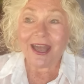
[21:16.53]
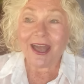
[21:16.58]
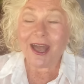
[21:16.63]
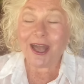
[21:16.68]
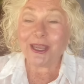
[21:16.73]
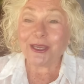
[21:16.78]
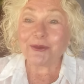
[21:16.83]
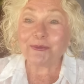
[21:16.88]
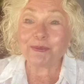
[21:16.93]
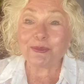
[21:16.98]

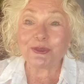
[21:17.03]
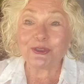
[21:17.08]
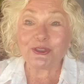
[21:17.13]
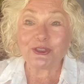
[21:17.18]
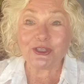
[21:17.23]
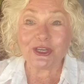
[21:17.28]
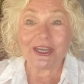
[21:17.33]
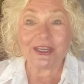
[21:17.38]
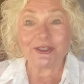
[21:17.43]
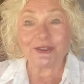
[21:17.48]
I
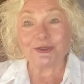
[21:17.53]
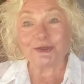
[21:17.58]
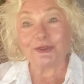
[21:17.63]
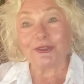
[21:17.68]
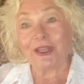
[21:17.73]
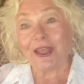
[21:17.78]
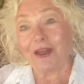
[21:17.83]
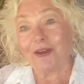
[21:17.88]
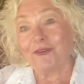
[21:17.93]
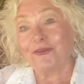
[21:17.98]
appreciate your
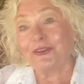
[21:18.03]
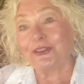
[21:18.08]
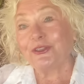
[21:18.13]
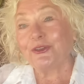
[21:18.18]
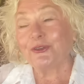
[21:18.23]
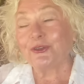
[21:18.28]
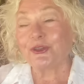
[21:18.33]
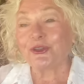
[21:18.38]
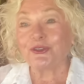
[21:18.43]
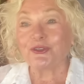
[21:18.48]
love and
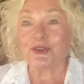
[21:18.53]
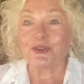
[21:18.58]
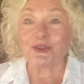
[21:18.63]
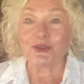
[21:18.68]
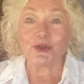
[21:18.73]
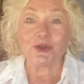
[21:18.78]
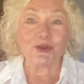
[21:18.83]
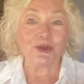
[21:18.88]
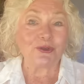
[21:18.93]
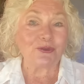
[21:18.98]
your
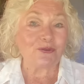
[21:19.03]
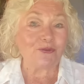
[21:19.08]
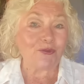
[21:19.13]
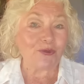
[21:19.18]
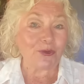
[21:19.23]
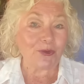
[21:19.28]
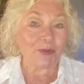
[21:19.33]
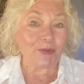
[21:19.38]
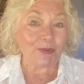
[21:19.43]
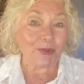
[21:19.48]
concern
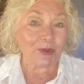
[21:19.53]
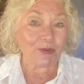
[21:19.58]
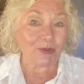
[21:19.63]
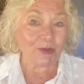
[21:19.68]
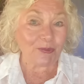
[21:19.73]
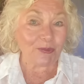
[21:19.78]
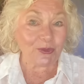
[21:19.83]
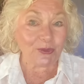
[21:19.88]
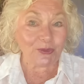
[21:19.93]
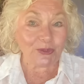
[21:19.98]
for
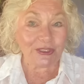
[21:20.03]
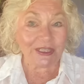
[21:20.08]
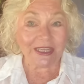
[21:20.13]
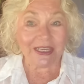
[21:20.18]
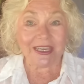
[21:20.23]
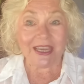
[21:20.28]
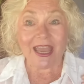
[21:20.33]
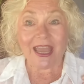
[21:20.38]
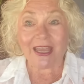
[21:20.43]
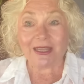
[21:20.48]
both
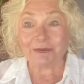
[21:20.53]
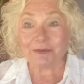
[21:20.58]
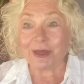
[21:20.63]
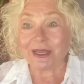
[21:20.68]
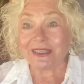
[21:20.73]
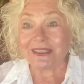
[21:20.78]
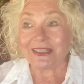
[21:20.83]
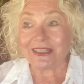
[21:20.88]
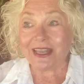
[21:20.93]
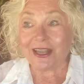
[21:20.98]
Moosey and
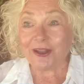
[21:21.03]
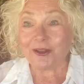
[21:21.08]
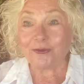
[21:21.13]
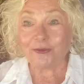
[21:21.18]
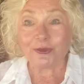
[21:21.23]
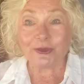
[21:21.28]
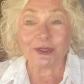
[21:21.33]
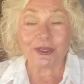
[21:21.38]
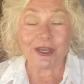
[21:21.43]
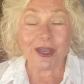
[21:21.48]

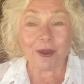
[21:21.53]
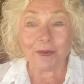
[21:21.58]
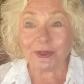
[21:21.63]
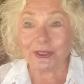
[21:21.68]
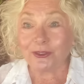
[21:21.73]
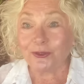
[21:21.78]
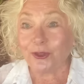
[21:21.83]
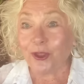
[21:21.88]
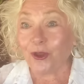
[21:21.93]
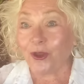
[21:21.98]
myself. We're coming
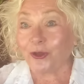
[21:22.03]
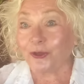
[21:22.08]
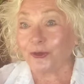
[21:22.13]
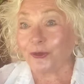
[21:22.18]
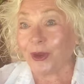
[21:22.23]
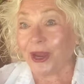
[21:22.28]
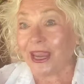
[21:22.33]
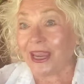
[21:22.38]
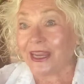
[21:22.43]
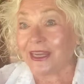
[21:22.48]
along
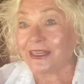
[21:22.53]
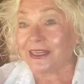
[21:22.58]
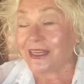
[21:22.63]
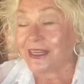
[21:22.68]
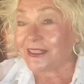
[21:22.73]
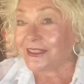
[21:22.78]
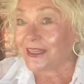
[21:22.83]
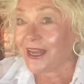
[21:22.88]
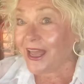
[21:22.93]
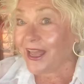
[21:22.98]
great.
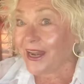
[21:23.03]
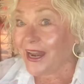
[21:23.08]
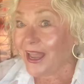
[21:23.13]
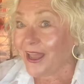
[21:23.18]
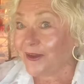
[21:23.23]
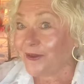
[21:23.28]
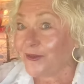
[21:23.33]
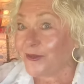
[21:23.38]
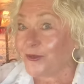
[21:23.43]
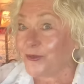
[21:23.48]
Not
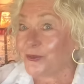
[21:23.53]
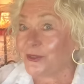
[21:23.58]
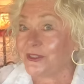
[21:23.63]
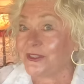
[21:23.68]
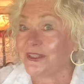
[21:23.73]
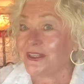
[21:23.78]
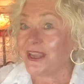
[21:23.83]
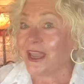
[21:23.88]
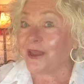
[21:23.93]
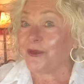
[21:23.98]
out of the
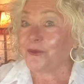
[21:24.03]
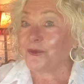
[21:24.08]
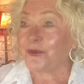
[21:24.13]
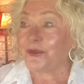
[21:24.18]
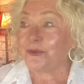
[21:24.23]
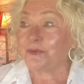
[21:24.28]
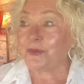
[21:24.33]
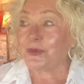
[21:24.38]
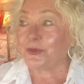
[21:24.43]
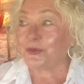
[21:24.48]
woods yet
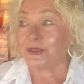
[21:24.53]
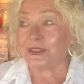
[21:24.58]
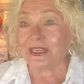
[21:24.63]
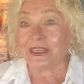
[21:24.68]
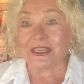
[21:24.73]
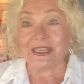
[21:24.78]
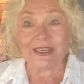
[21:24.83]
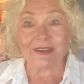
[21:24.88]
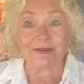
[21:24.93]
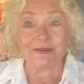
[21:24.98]
with
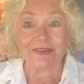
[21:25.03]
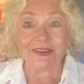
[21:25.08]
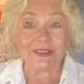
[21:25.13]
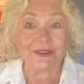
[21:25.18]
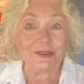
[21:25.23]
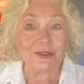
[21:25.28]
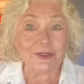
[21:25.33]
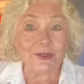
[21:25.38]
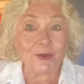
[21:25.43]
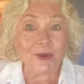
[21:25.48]
Moosey. He
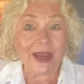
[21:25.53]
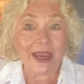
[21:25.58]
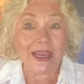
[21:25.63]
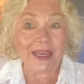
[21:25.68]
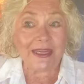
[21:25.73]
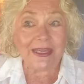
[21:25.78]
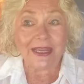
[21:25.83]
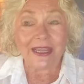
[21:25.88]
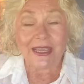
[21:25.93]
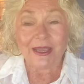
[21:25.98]
feels
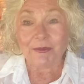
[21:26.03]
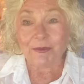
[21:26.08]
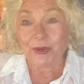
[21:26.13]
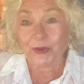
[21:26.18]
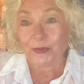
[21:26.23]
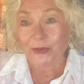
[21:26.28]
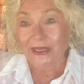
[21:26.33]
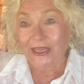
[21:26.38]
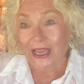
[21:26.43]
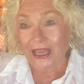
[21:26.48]
great,
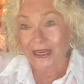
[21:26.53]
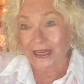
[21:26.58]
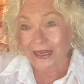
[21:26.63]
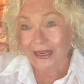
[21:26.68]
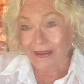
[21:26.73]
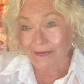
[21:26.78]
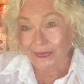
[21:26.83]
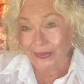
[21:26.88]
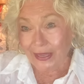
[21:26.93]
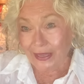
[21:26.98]
but we got to
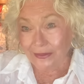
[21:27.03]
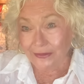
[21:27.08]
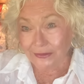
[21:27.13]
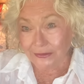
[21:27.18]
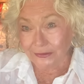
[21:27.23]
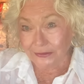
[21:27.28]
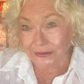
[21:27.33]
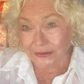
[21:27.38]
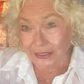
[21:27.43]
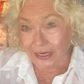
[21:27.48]
get that
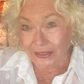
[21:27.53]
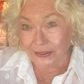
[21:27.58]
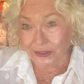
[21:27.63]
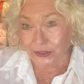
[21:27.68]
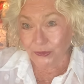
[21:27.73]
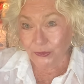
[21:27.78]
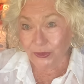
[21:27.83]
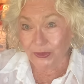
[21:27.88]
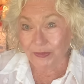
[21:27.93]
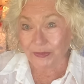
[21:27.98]
little test
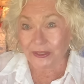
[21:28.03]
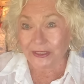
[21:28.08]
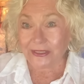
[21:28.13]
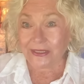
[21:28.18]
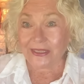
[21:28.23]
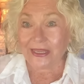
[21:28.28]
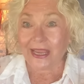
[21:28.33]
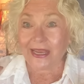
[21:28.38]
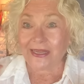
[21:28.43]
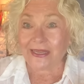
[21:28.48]
strip to
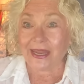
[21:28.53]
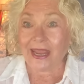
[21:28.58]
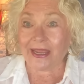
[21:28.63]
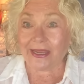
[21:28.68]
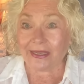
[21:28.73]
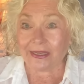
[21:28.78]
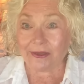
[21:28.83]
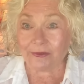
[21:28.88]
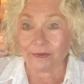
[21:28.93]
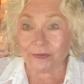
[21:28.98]
say
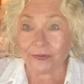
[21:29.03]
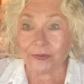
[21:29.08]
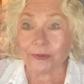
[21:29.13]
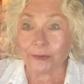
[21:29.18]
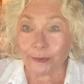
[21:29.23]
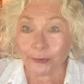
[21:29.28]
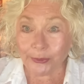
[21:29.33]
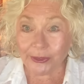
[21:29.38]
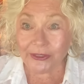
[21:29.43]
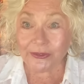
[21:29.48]
negative
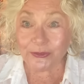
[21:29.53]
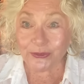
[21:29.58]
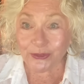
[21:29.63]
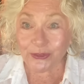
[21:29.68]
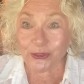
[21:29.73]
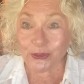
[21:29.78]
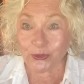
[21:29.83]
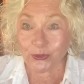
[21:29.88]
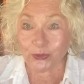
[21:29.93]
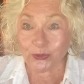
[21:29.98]
real
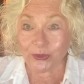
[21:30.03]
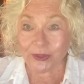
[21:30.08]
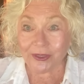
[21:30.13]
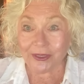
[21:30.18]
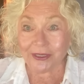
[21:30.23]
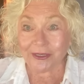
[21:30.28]
soon.